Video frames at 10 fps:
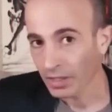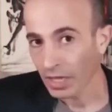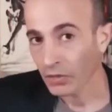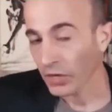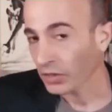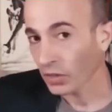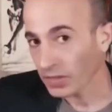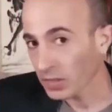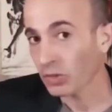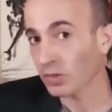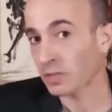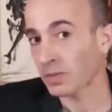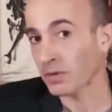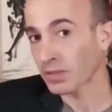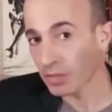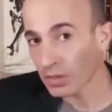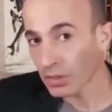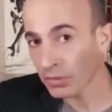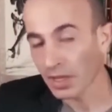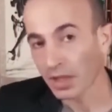And you had all these conspiracy
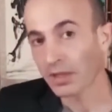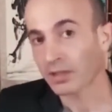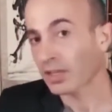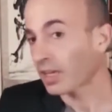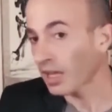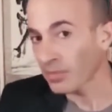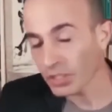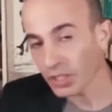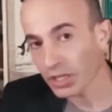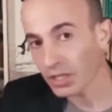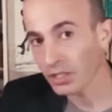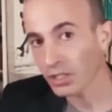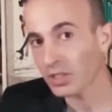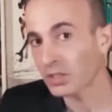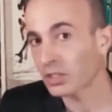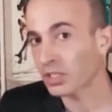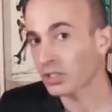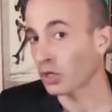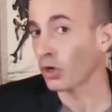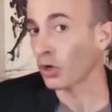theories that climate change is
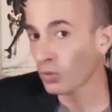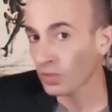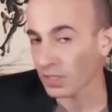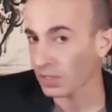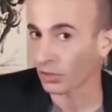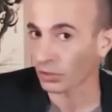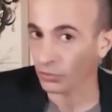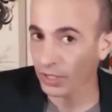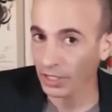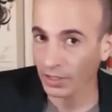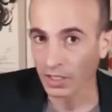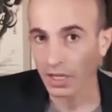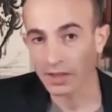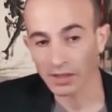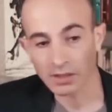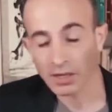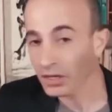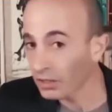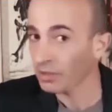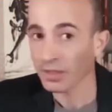just a hoax, it's not real, and that the
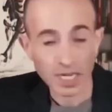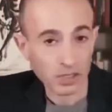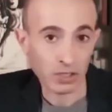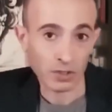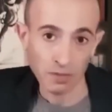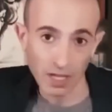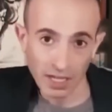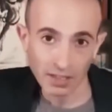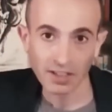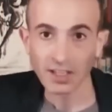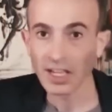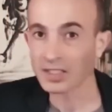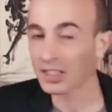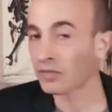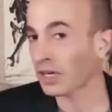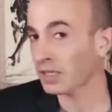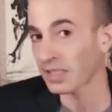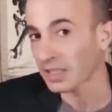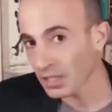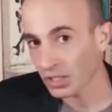earth is actually flat, and that
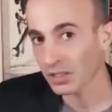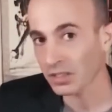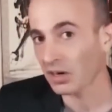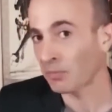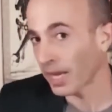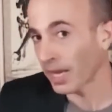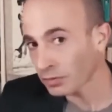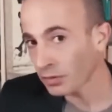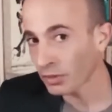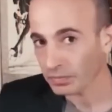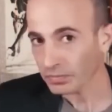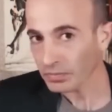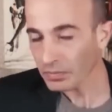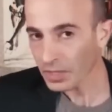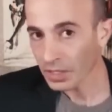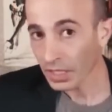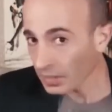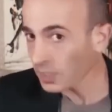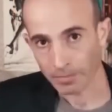vaccination infections are bad for you, and this spread.